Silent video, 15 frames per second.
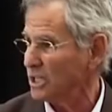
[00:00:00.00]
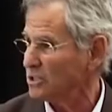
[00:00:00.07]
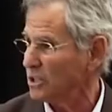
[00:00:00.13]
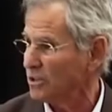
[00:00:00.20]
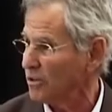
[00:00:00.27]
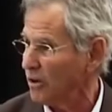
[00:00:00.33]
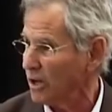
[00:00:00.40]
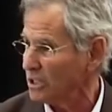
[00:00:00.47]

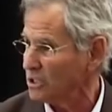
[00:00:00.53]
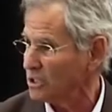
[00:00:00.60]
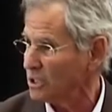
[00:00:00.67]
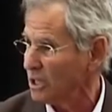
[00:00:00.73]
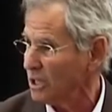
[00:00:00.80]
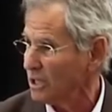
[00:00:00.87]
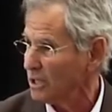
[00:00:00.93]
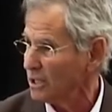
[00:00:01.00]
There's a
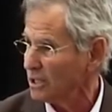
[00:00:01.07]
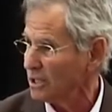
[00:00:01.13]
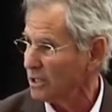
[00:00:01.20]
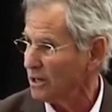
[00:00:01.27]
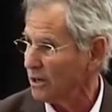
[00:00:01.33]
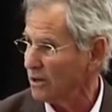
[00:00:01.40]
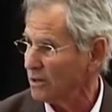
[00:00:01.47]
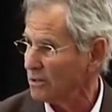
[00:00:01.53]
nurturing
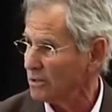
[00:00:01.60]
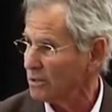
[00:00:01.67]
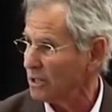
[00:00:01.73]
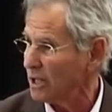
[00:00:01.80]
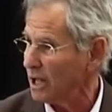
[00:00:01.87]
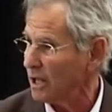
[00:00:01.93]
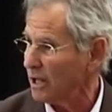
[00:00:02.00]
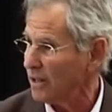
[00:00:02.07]

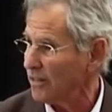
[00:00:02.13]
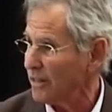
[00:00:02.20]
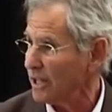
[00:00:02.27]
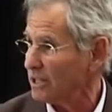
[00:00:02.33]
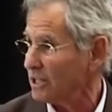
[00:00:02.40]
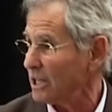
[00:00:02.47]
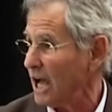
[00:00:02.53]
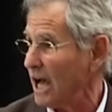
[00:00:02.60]
that you can
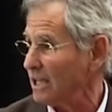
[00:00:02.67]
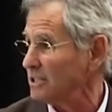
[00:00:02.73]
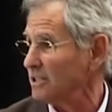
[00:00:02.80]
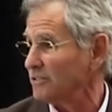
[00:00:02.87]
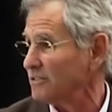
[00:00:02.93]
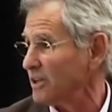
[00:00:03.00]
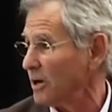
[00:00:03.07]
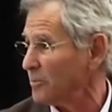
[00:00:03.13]
do of a
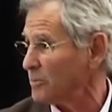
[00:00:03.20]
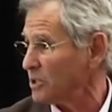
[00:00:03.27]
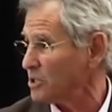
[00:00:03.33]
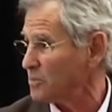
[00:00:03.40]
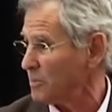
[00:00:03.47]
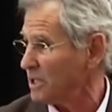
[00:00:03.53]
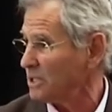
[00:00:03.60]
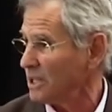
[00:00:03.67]
community
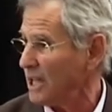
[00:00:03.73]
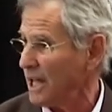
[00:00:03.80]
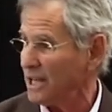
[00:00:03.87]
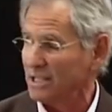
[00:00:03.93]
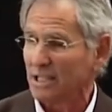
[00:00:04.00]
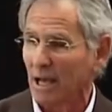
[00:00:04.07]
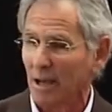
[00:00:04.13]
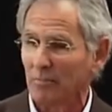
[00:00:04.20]

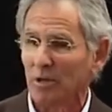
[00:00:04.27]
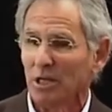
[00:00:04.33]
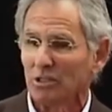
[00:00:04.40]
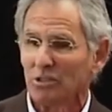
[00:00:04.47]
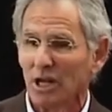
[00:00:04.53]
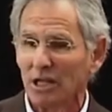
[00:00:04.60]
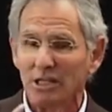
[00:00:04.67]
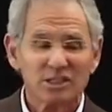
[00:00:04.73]
through
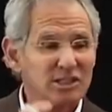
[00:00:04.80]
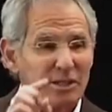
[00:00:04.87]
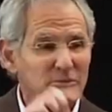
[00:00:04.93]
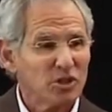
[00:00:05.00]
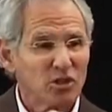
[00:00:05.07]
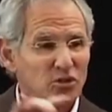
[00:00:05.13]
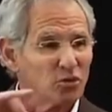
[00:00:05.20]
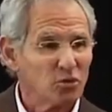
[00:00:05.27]

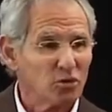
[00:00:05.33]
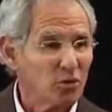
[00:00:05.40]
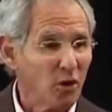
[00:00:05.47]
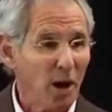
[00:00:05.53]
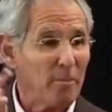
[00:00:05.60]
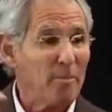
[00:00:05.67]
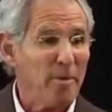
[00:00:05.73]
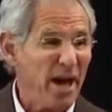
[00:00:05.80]
inclusion in a
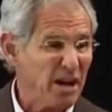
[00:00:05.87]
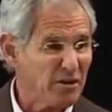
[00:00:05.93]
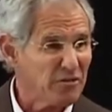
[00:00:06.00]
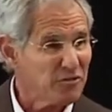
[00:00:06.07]
conference.